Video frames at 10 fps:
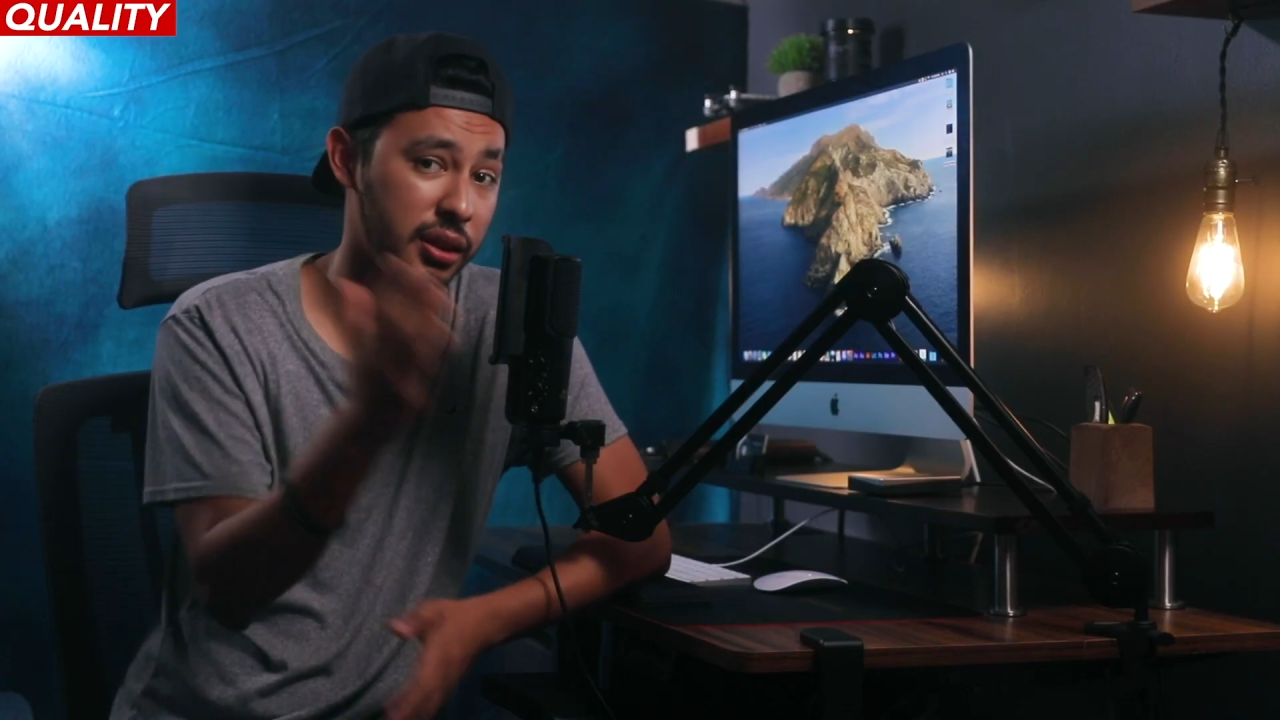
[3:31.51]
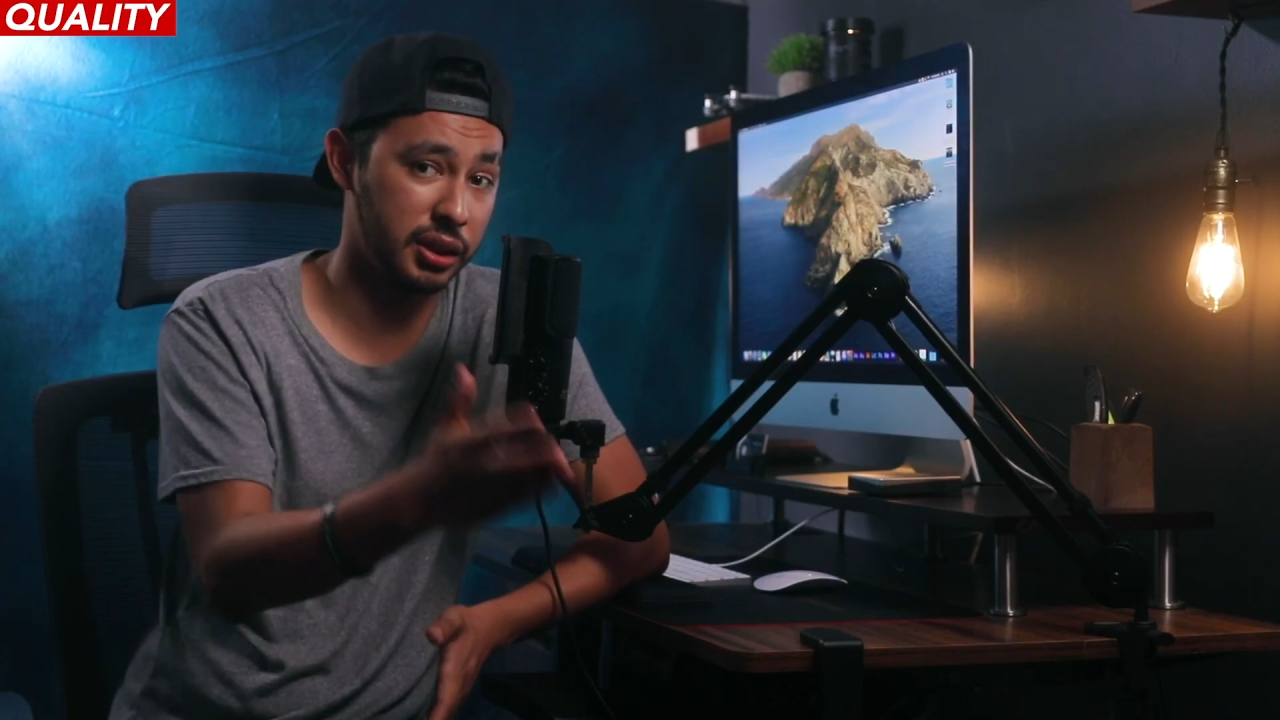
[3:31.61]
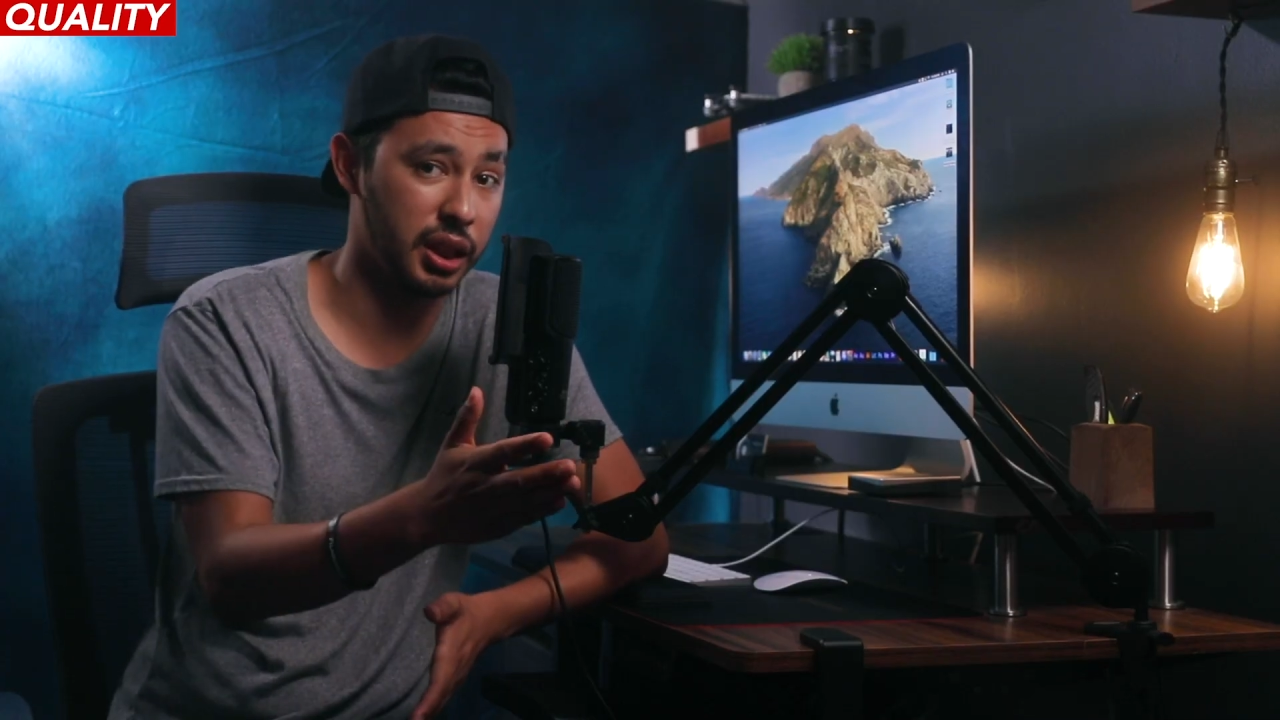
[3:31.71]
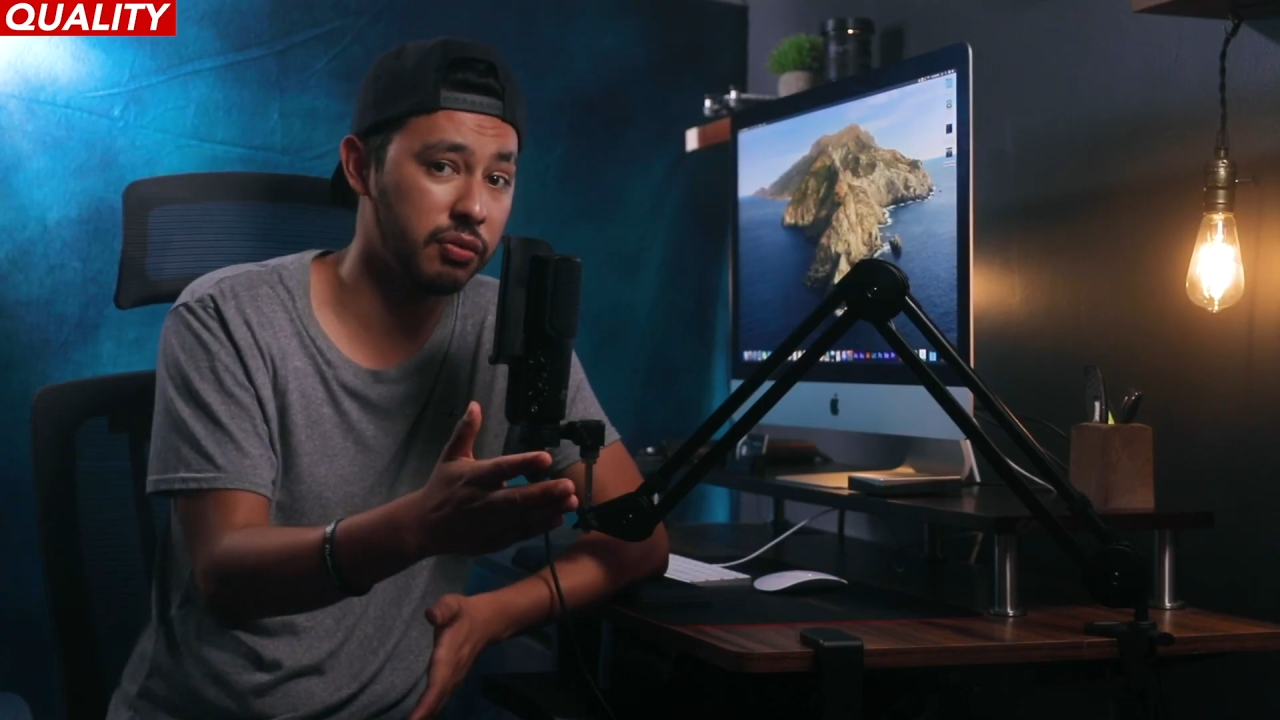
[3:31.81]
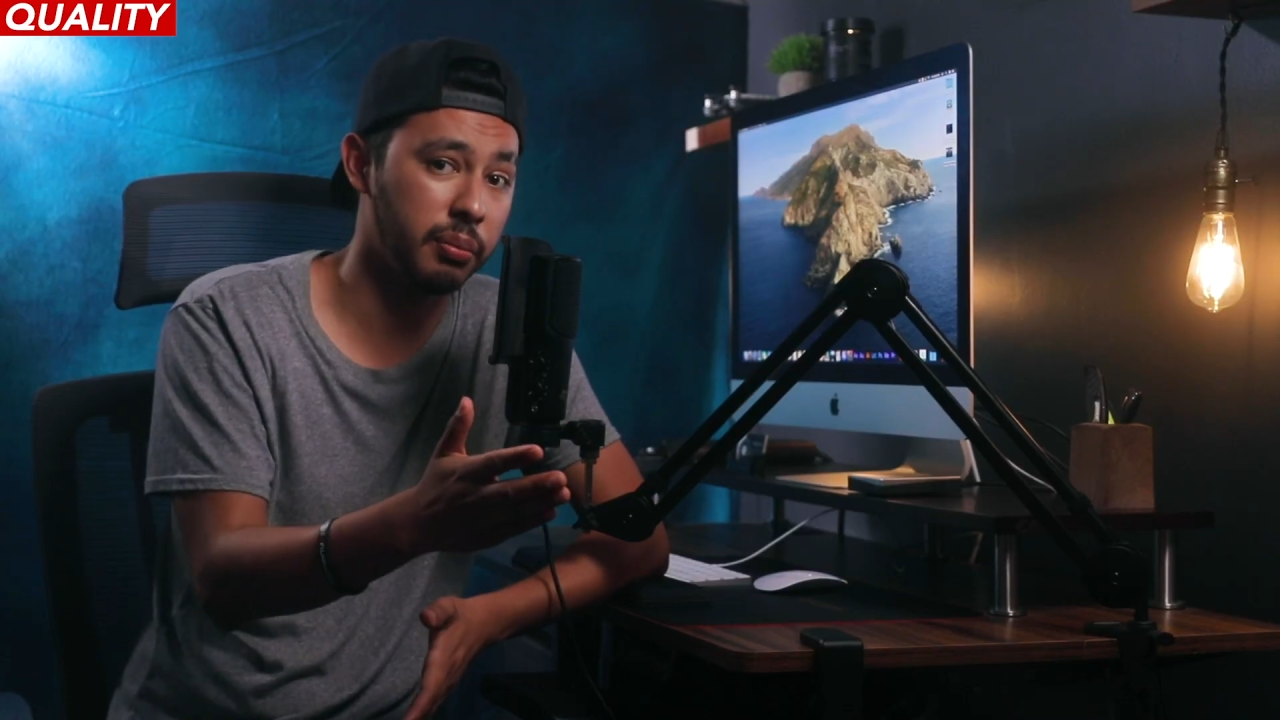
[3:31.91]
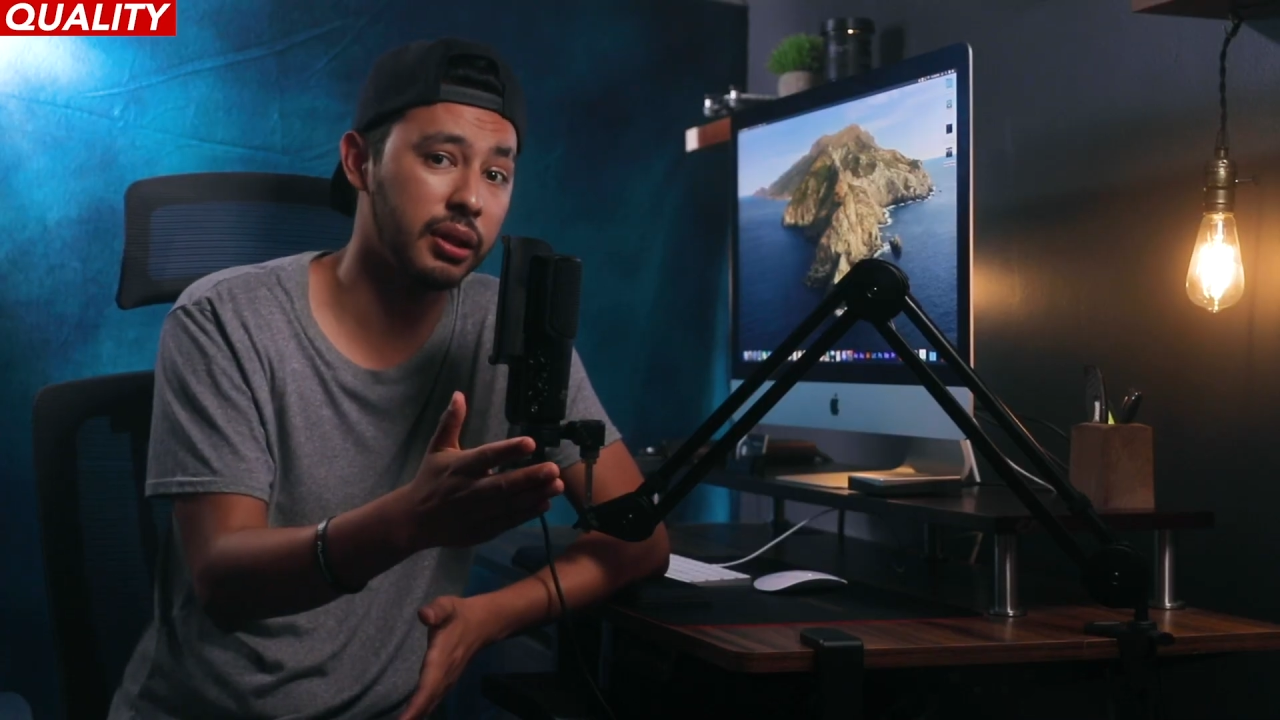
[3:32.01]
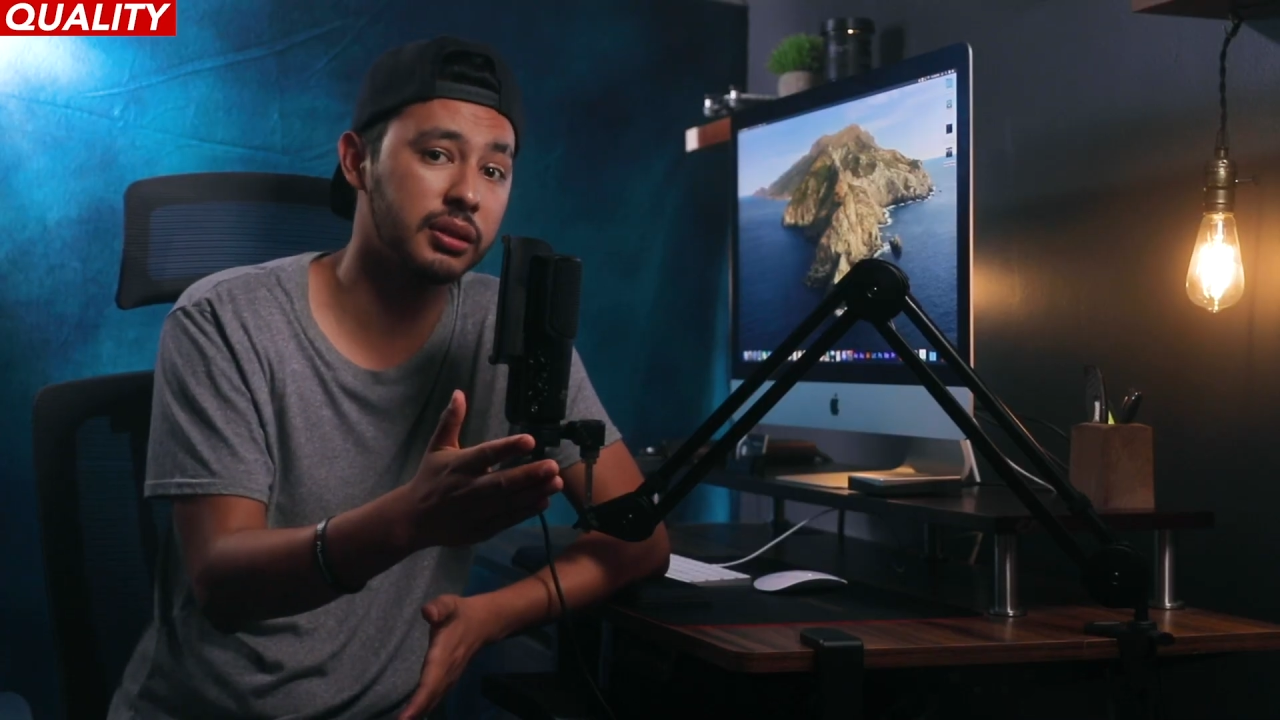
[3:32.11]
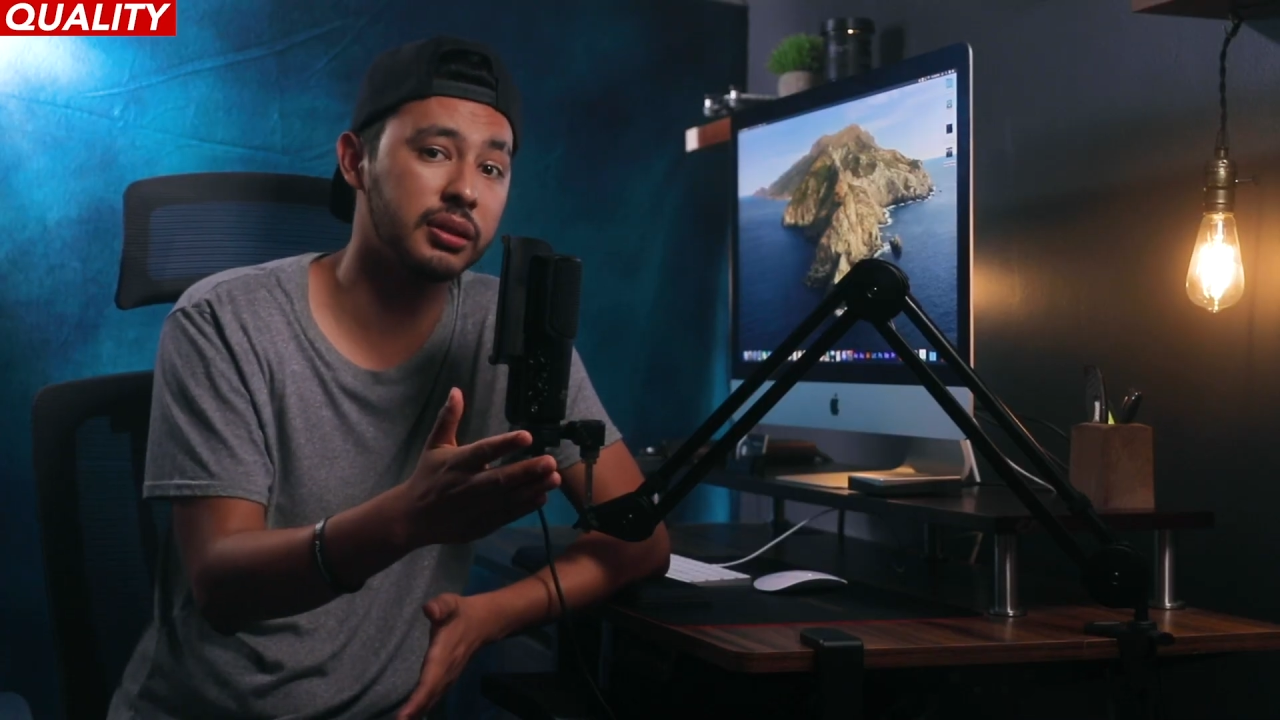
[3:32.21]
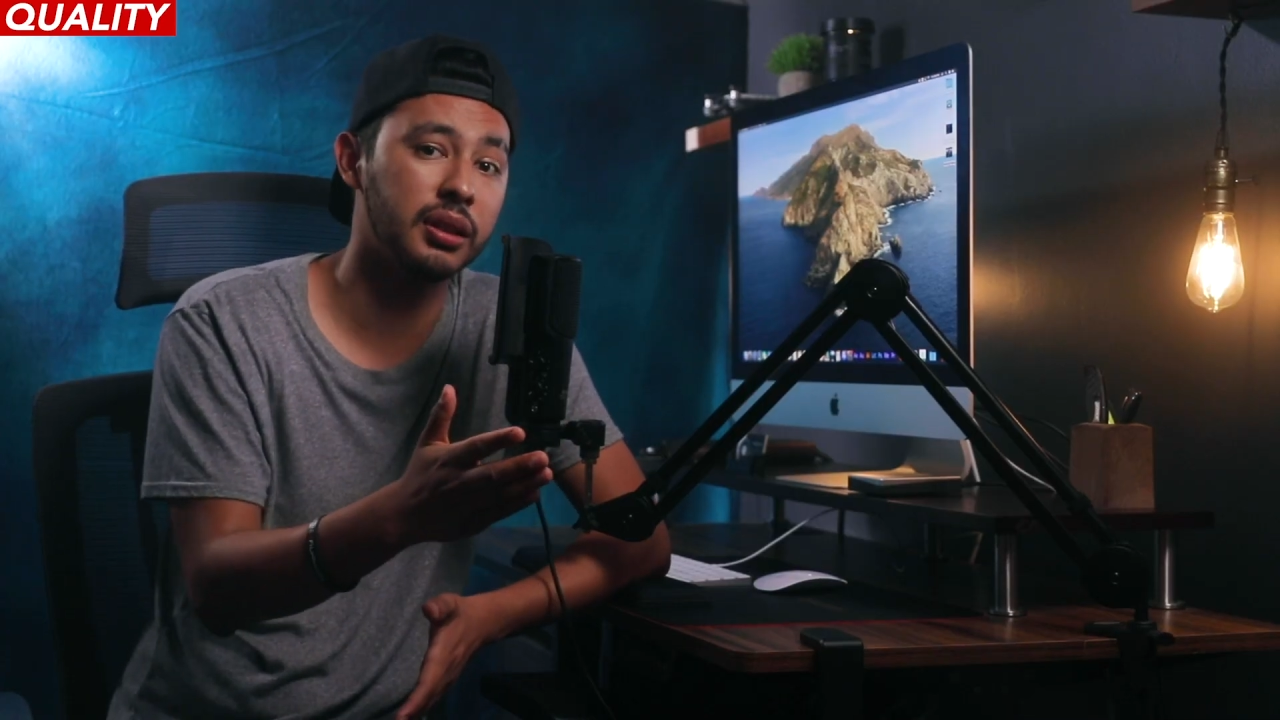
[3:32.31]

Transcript: softbox,